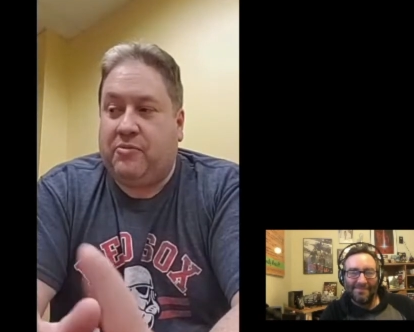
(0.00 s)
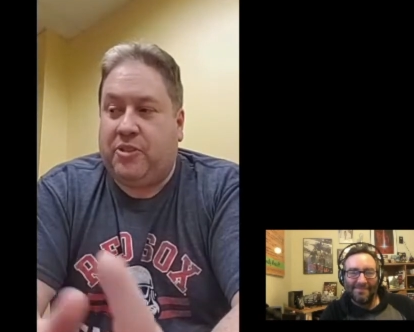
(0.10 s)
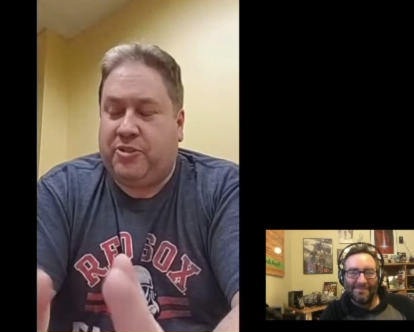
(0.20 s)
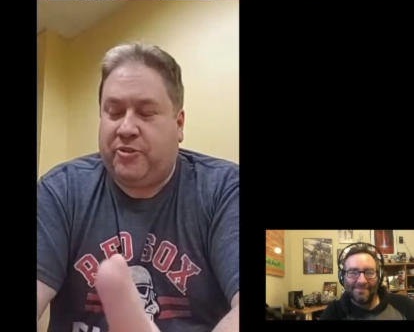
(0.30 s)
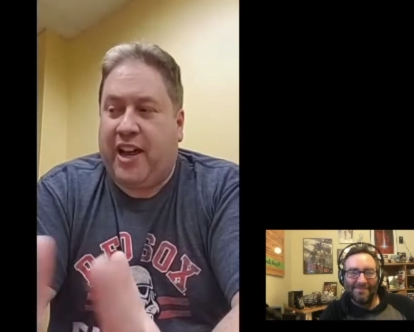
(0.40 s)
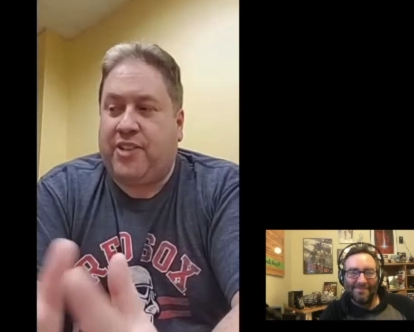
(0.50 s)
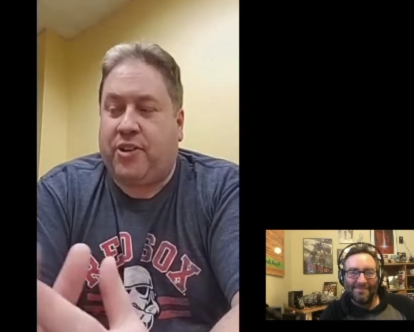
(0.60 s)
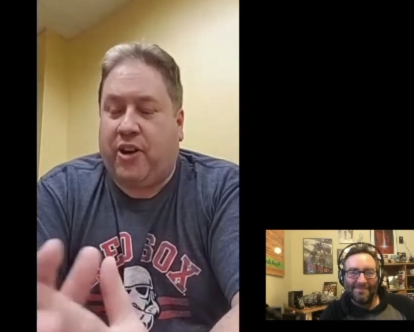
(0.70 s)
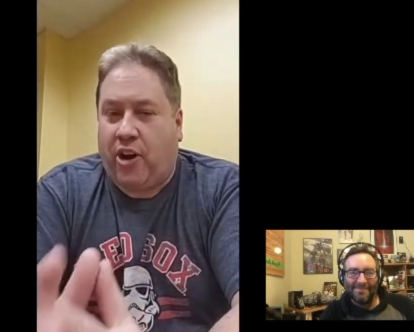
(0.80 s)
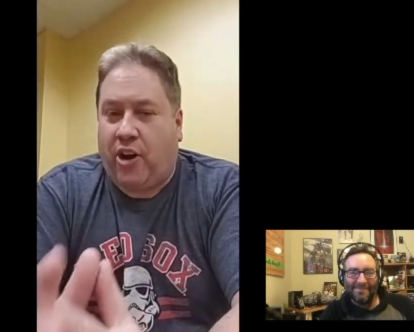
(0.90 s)
Speaker 1: With
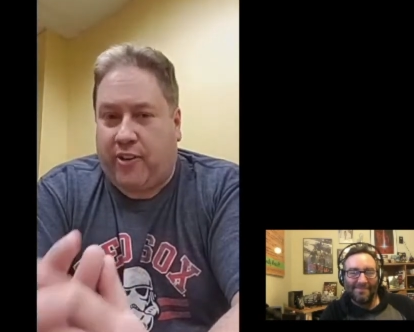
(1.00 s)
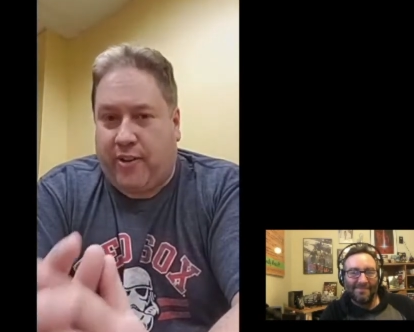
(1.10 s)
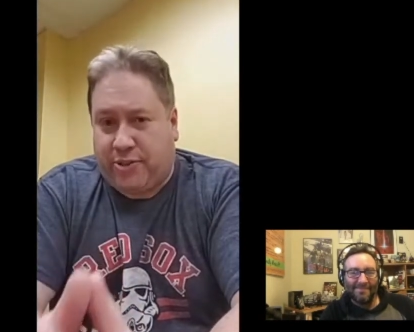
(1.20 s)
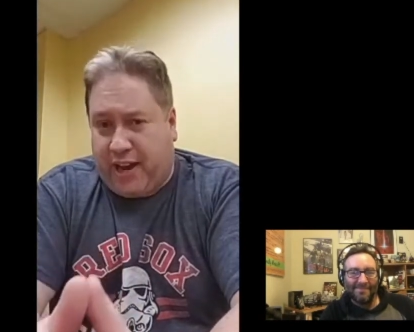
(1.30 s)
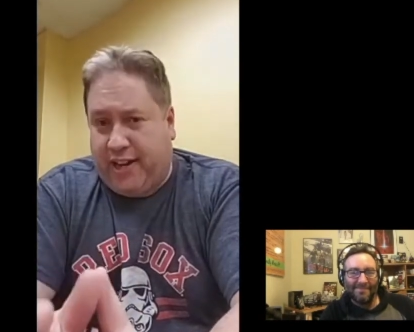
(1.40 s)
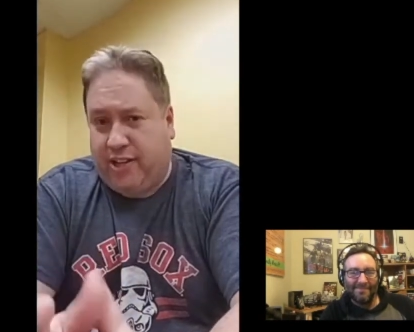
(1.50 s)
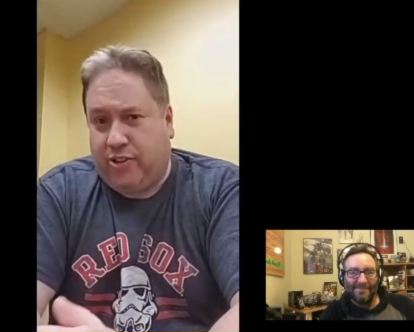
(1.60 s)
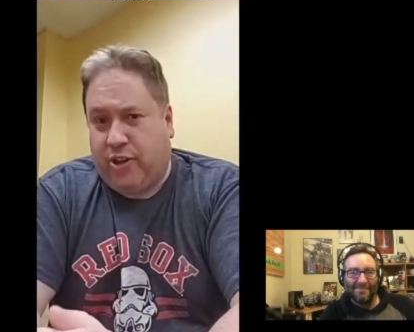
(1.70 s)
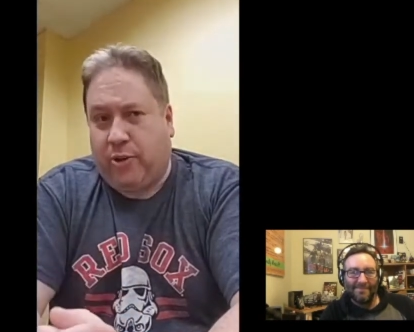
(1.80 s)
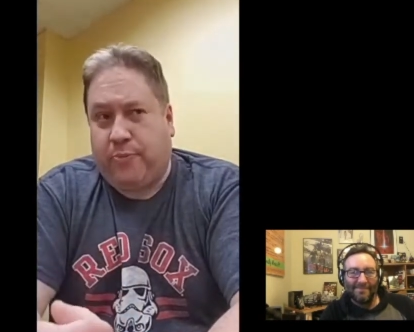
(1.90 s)
regards to autograph
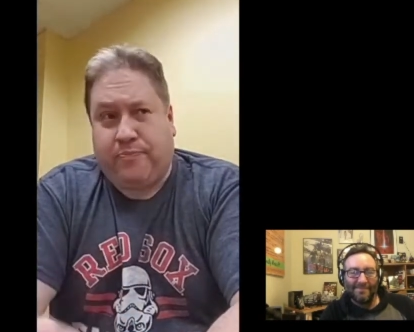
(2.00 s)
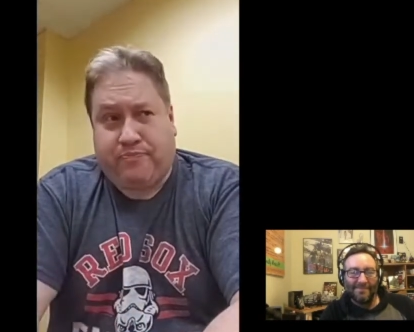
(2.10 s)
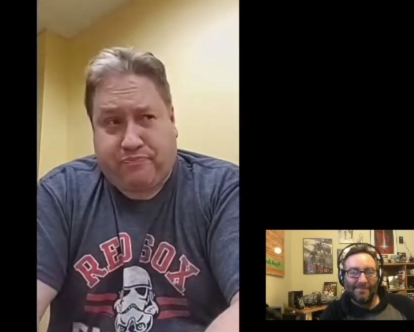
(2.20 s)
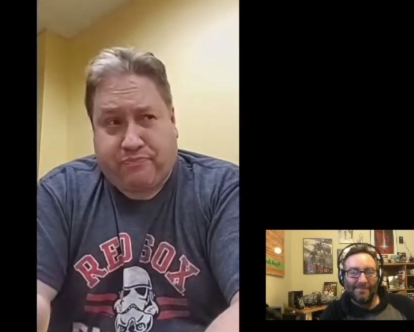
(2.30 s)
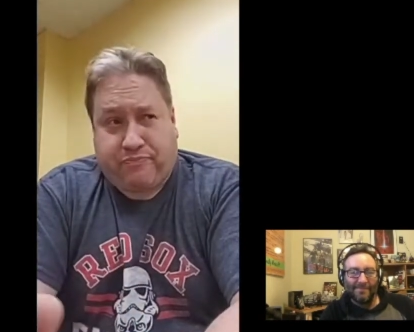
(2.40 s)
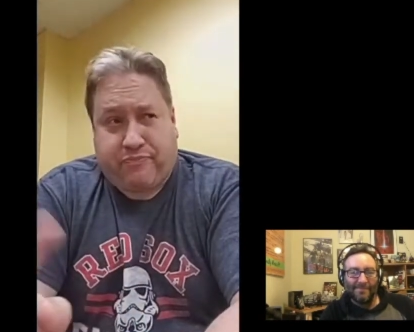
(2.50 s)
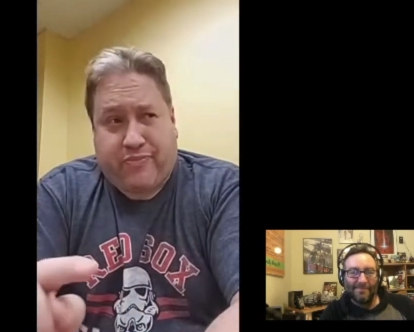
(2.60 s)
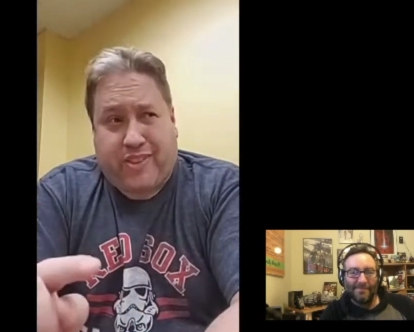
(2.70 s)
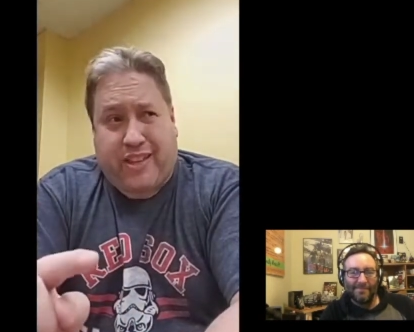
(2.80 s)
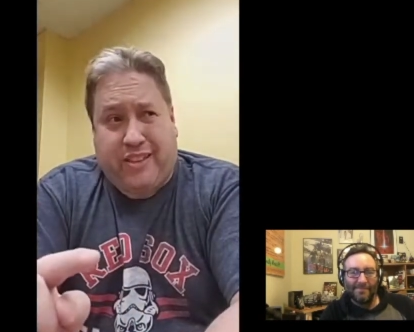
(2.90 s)
signing, though,
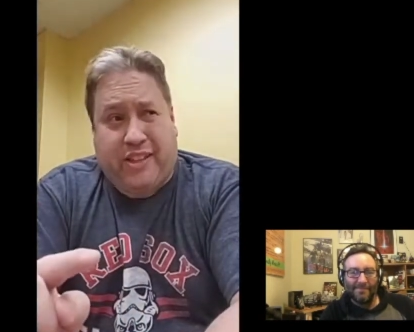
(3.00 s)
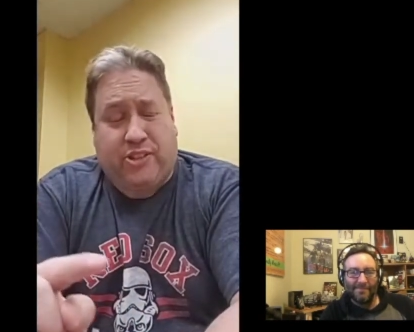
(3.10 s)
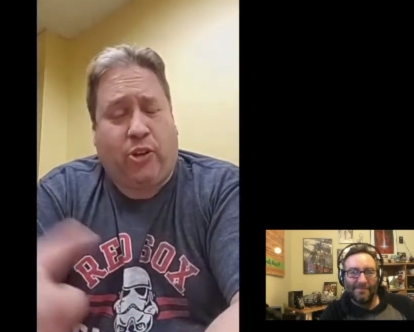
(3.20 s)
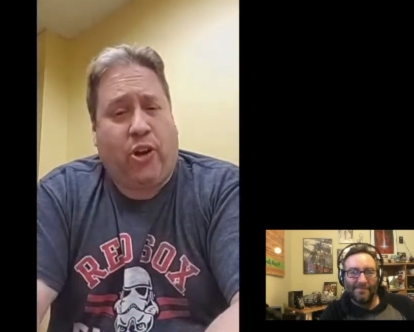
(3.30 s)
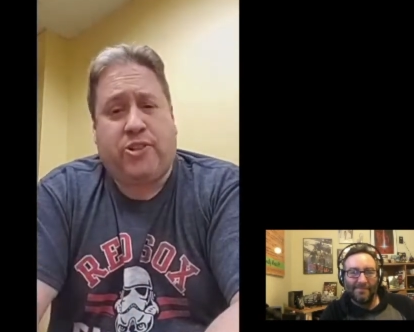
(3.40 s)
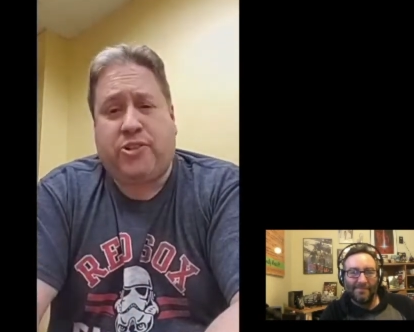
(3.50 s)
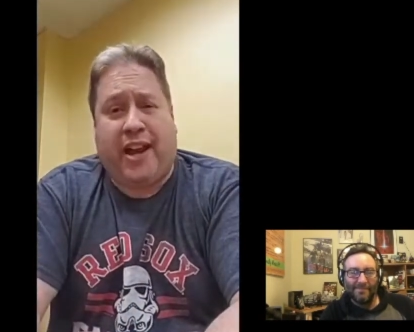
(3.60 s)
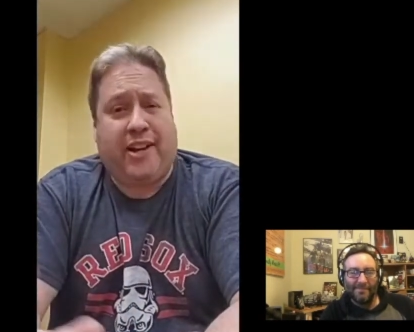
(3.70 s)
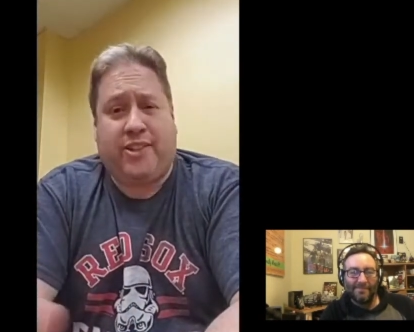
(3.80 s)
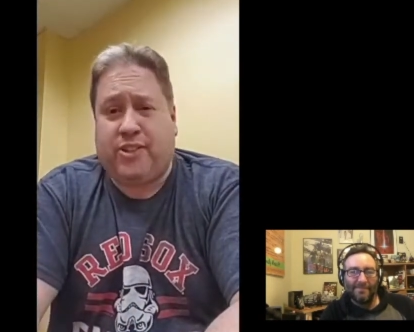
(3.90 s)
there's a lot of
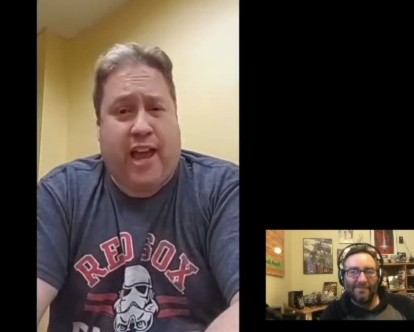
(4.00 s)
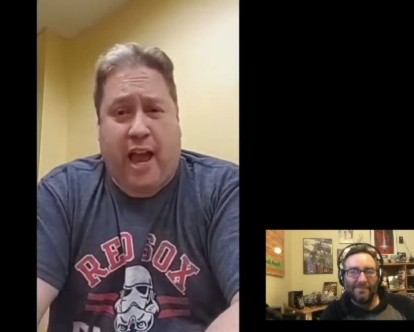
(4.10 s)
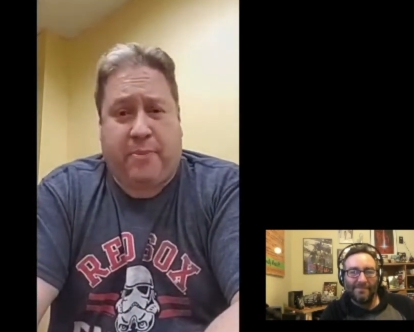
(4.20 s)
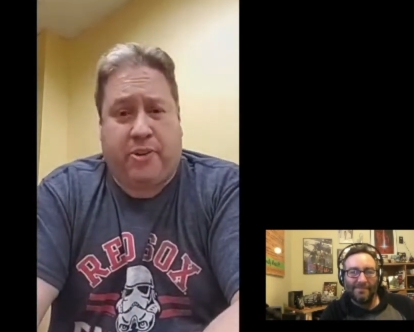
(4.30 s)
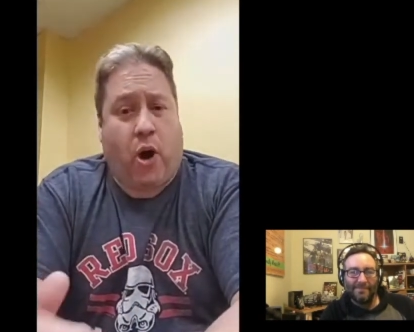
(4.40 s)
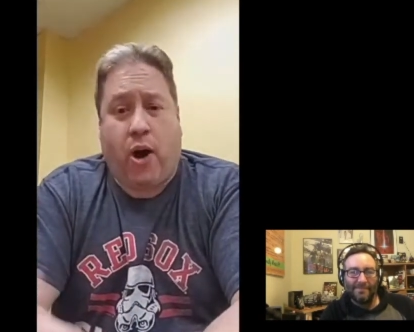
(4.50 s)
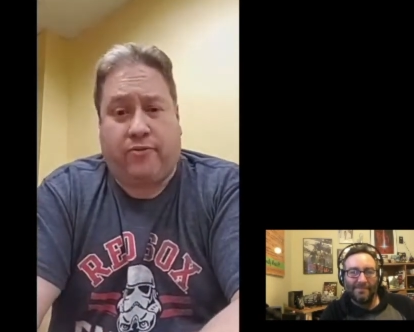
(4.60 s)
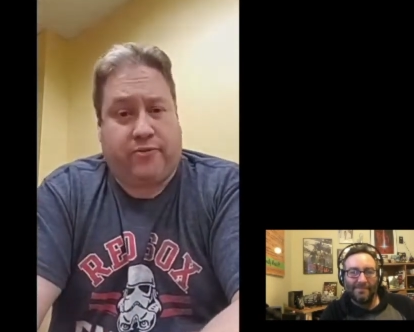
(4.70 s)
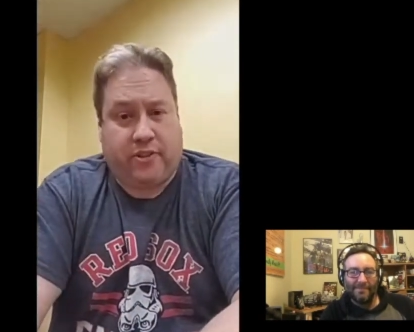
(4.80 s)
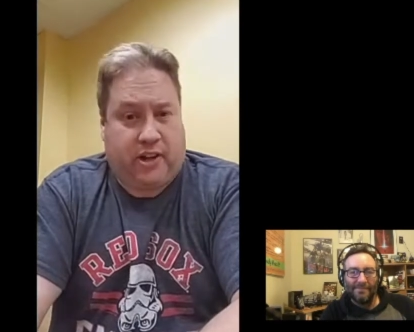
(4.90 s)
signings that happen off
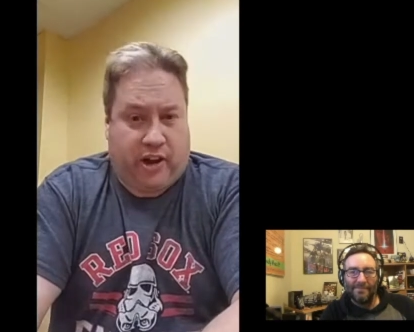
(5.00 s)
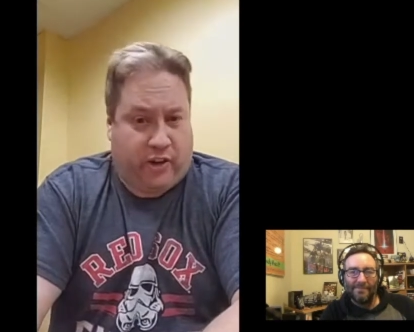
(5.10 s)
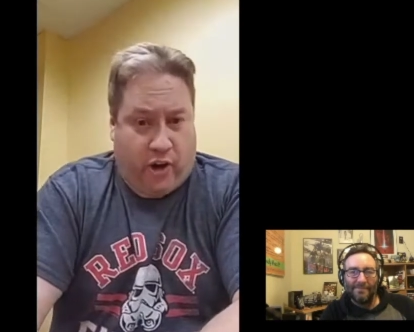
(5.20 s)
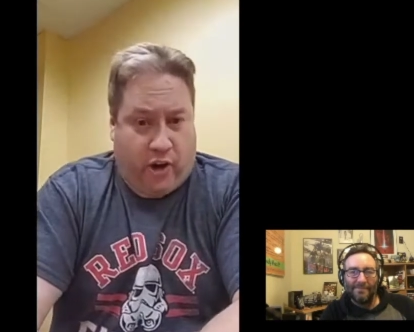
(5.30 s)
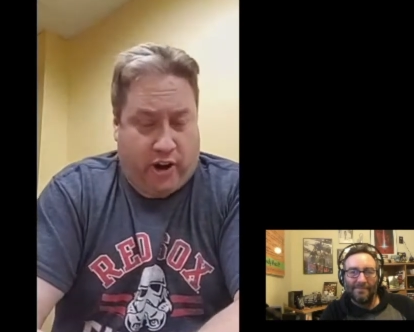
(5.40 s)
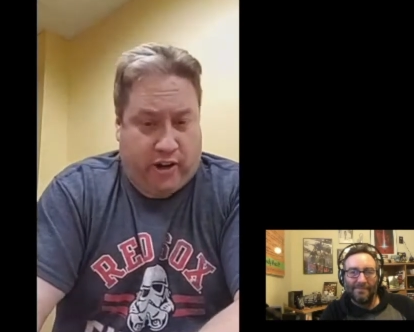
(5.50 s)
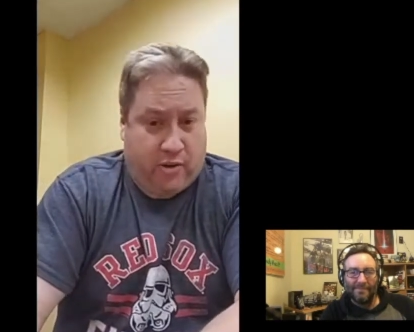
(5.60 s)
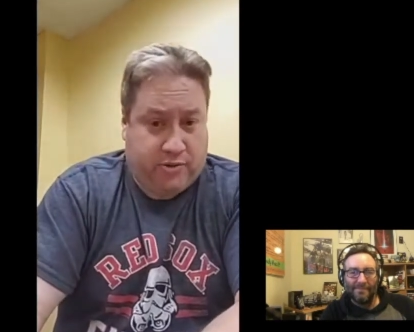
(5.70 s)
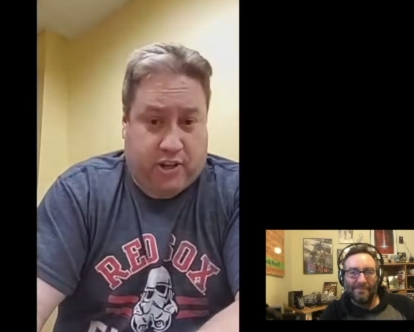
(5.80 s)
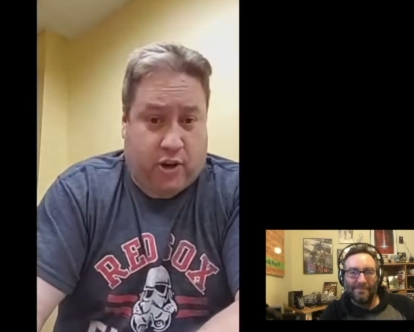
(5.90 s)
the
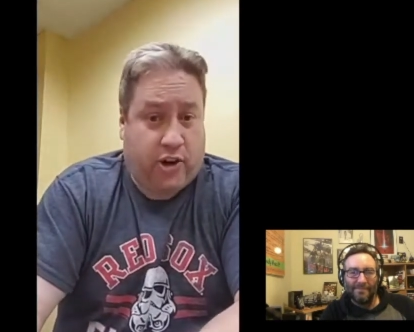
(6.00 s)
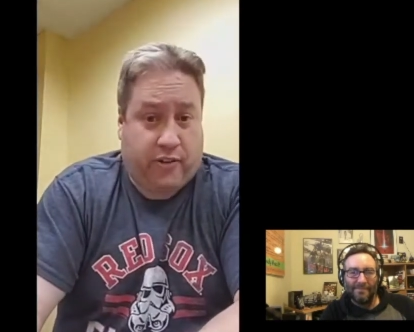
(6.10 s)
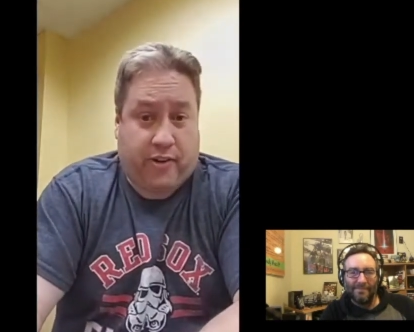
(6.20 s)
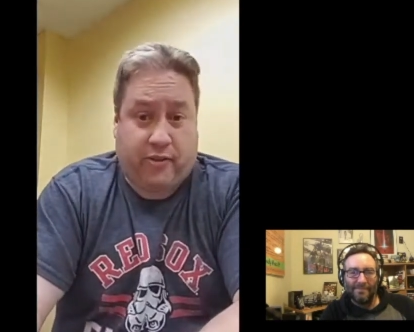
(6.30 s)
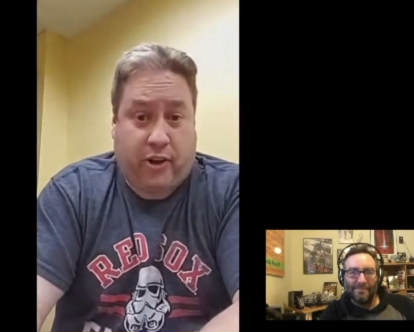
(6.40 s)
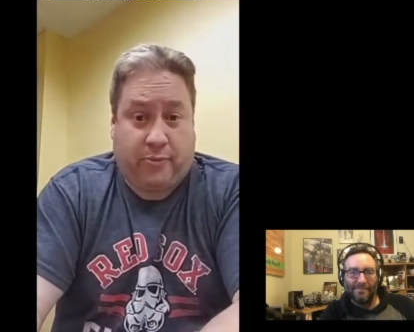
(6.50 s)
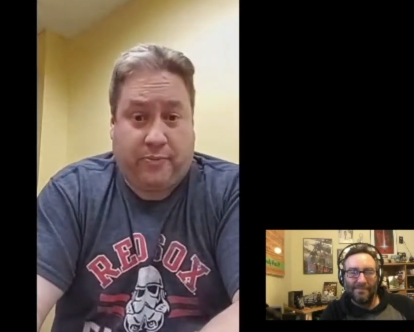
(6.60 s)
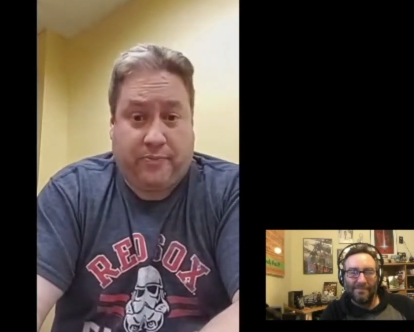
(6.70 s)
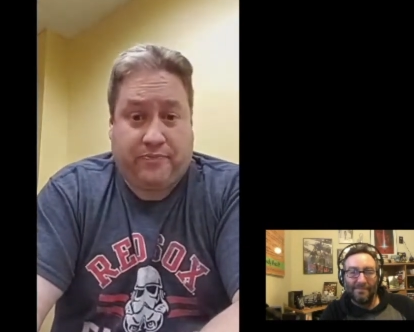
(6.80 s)
outside autograph hall.